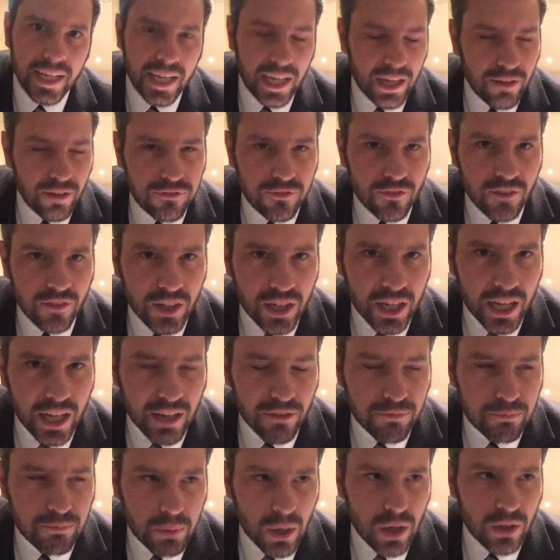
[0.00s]

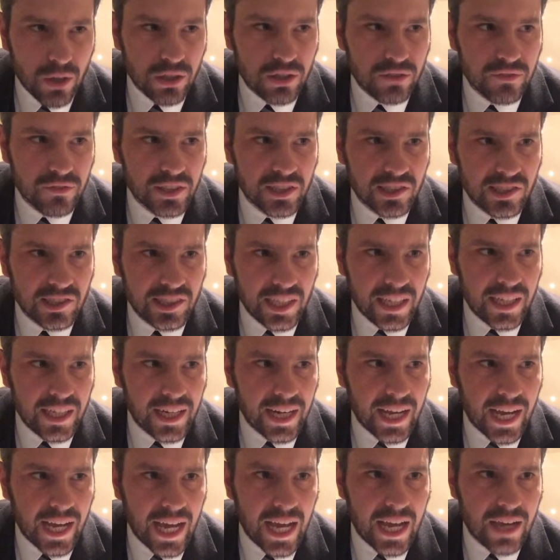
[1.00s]
If both of us
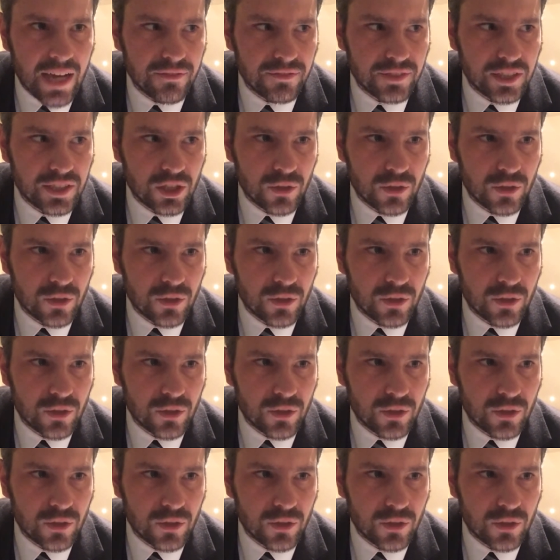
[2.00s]
didn't have